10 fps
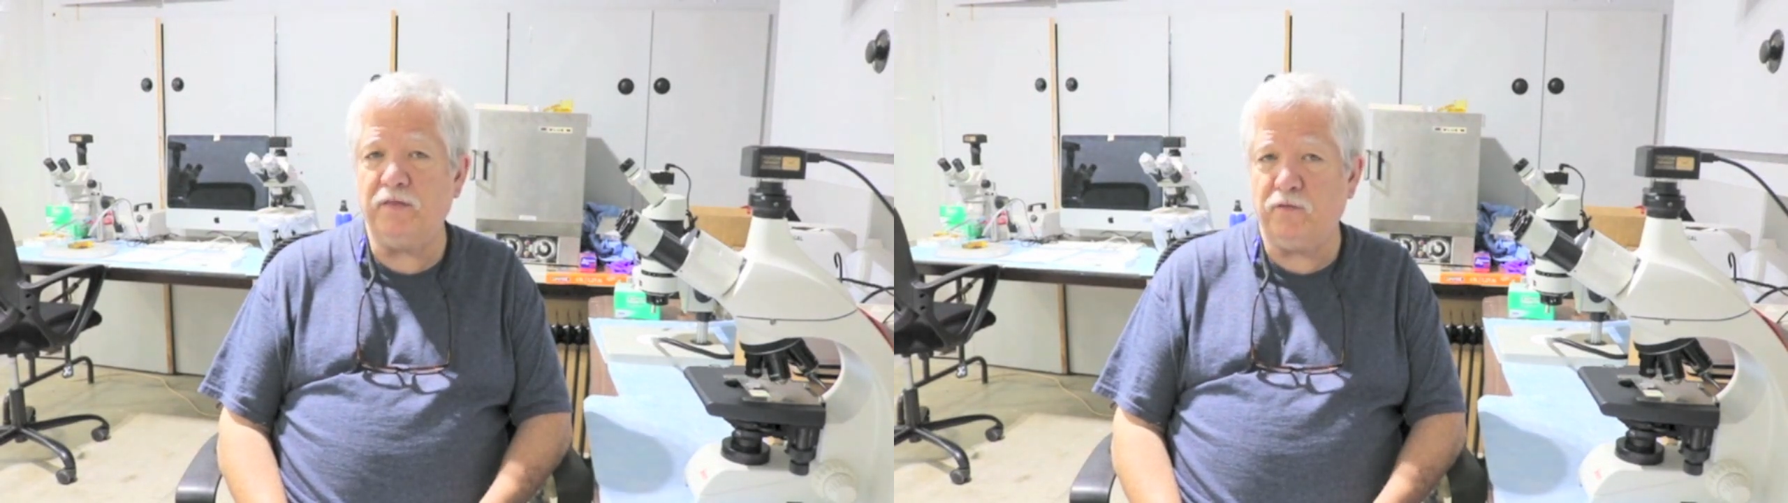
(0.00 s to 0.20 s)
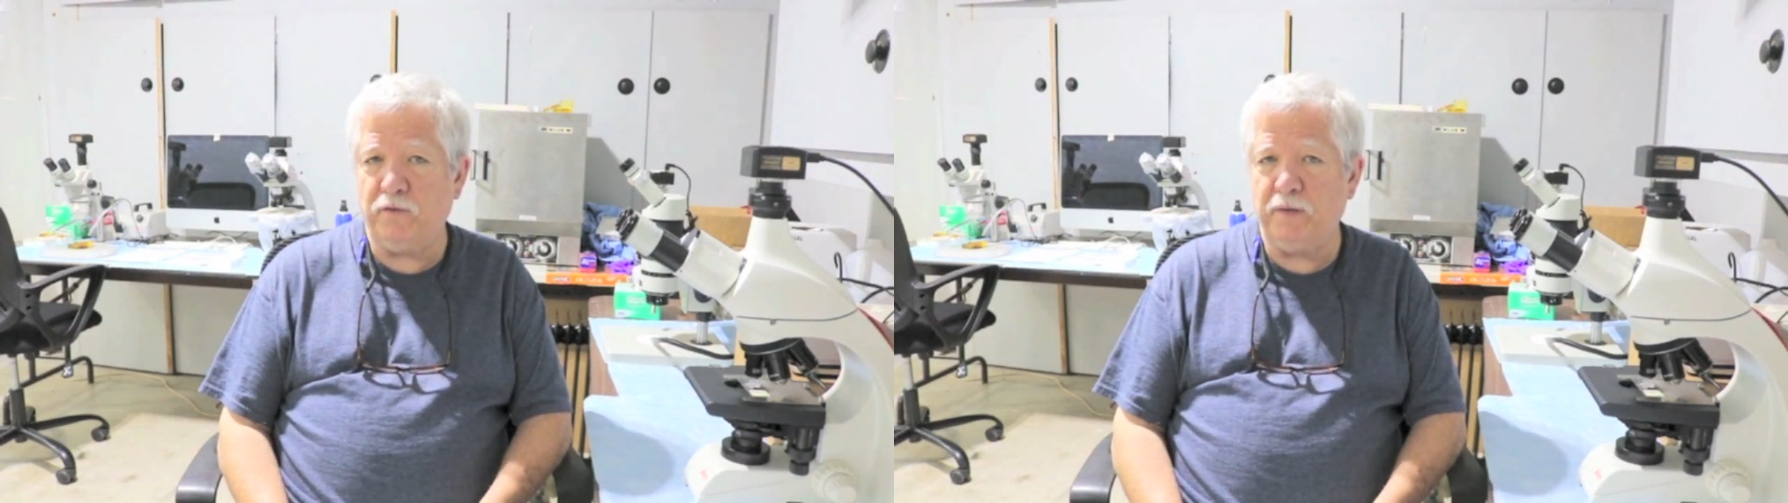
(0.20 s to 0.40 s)

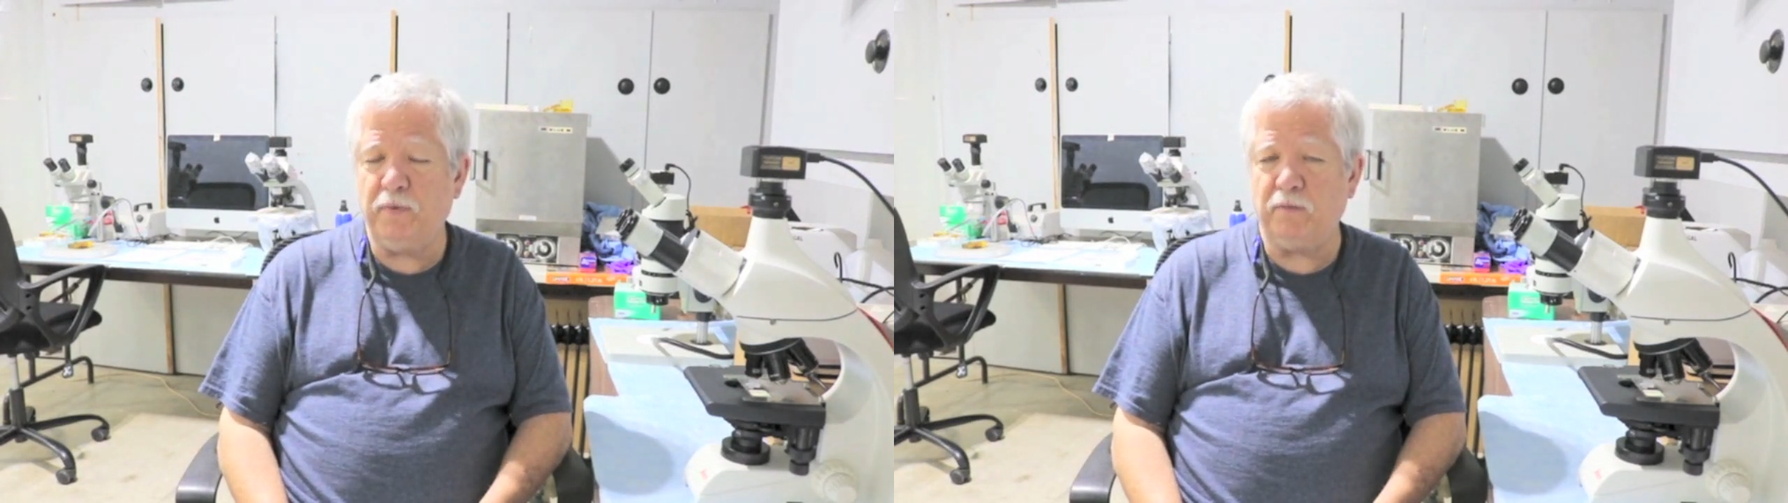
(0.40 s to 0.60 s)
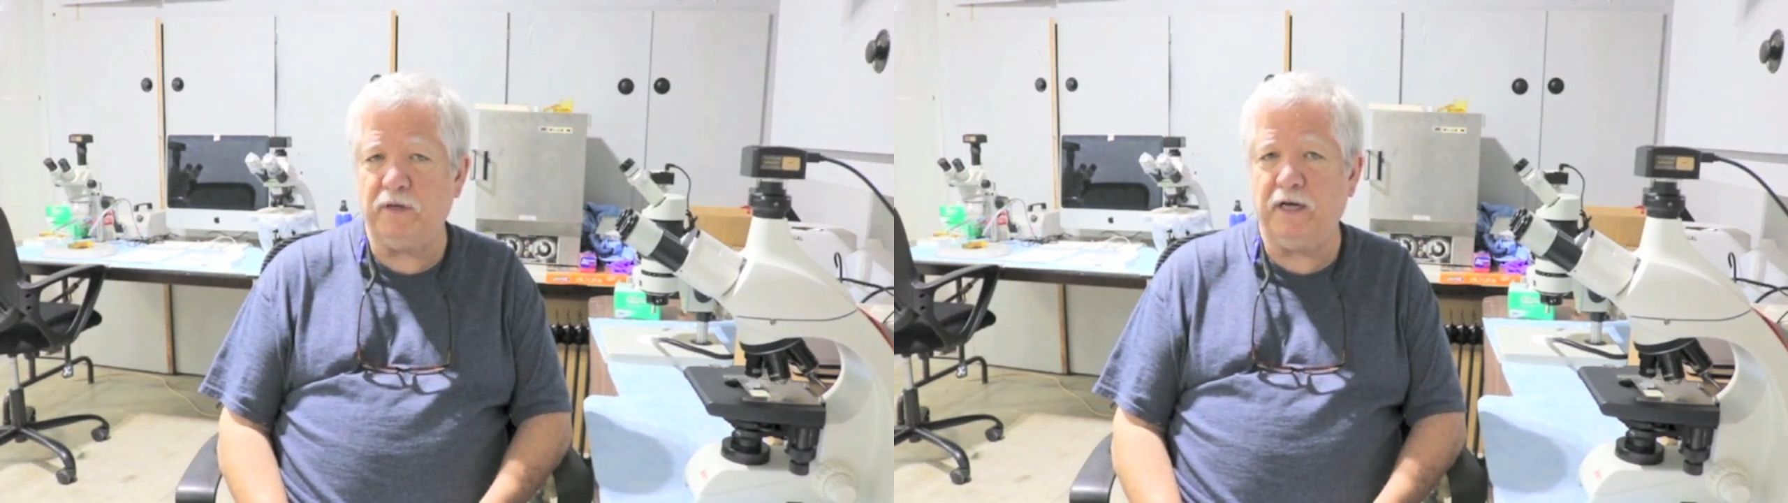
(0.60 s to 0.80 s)
3
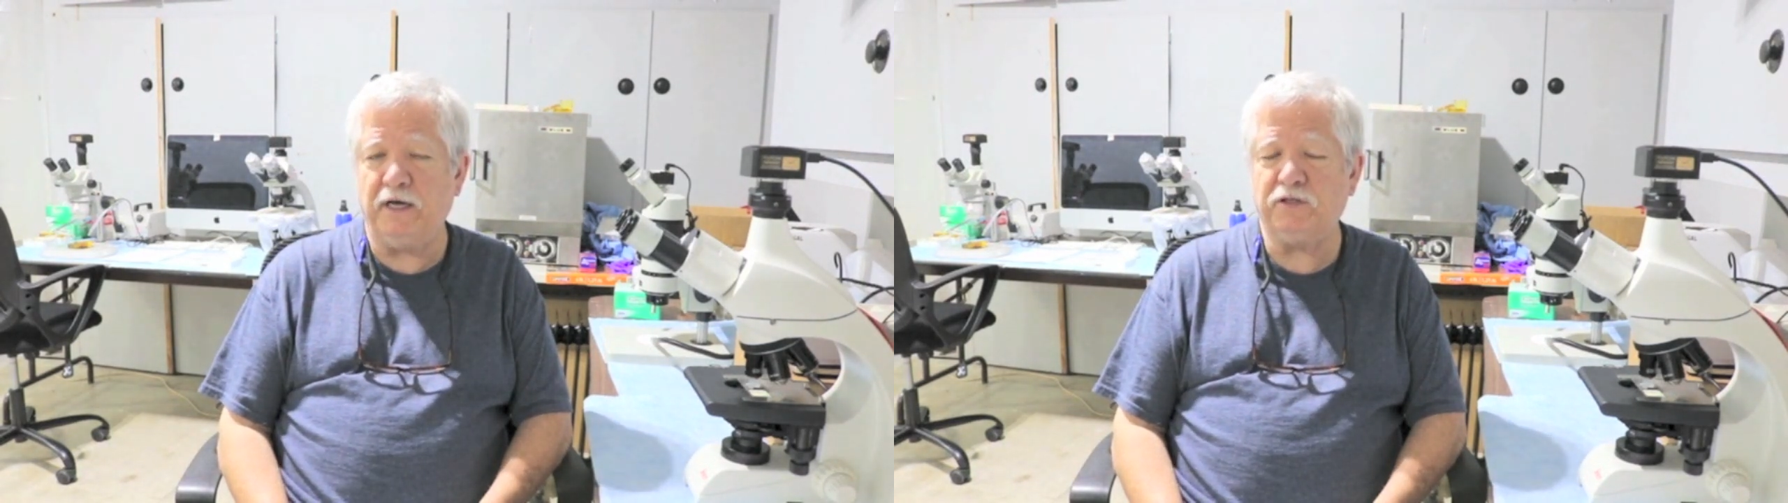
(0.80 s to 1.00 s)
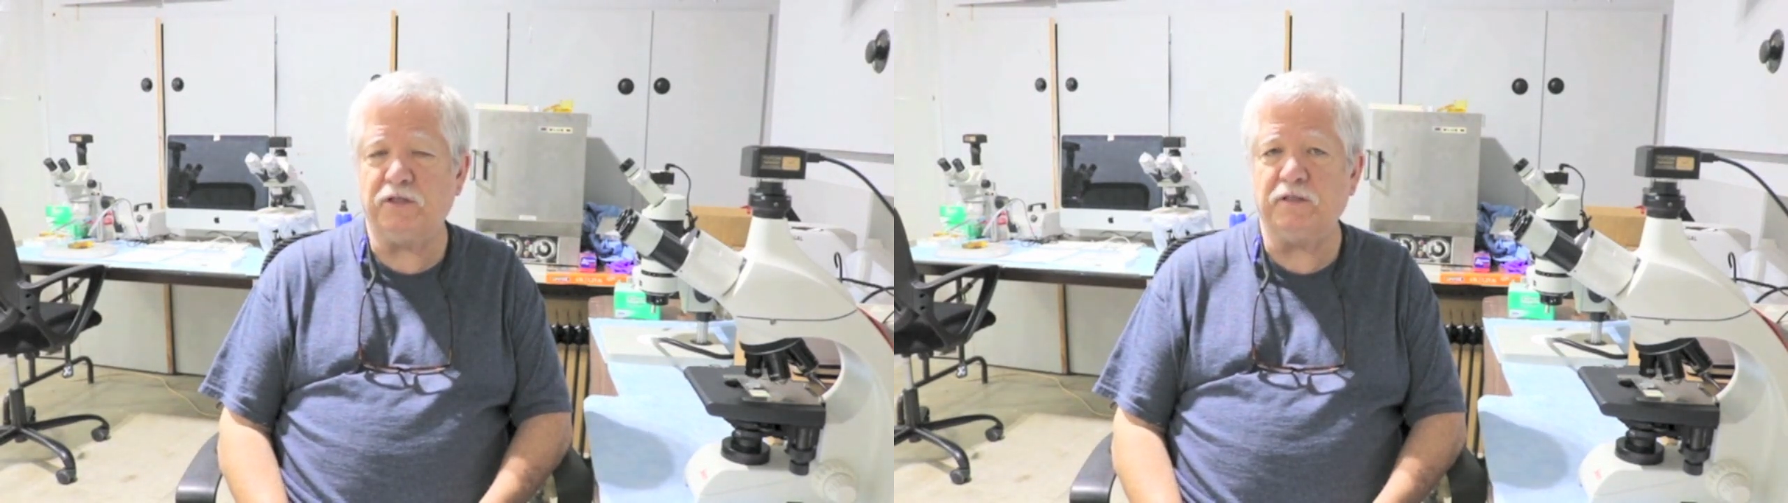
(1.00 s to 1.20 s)

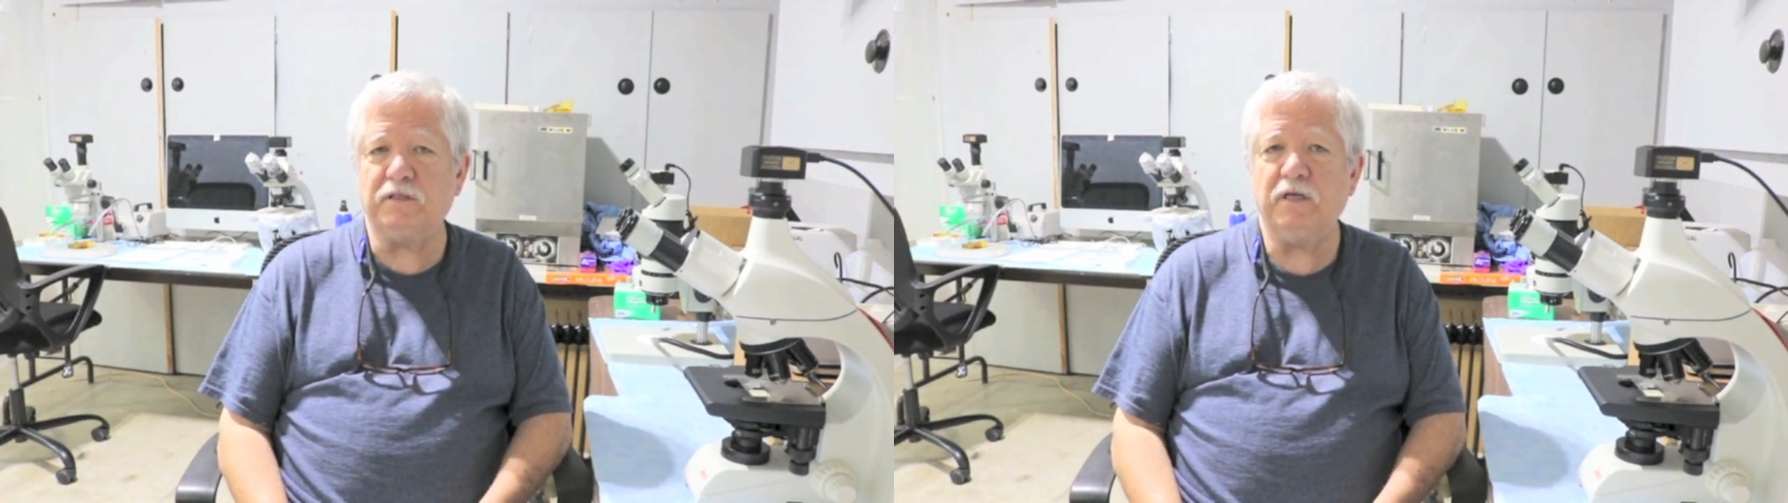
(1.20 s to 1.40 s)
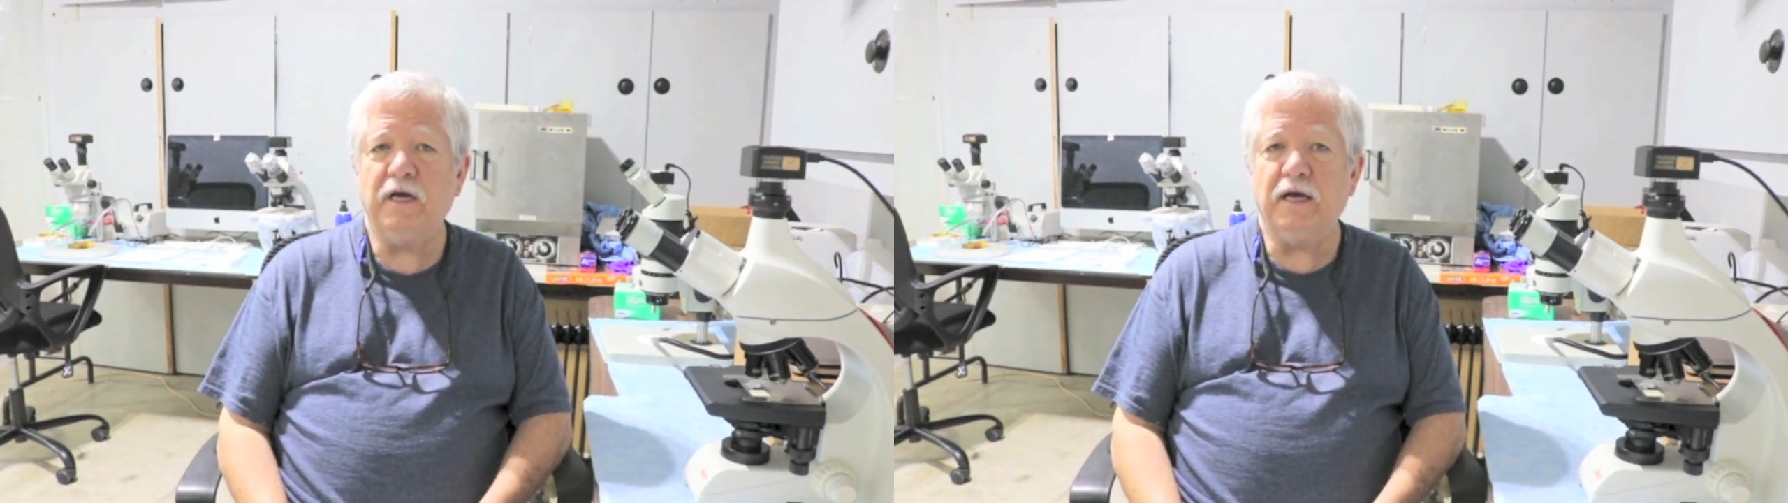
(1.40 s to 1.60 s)
publications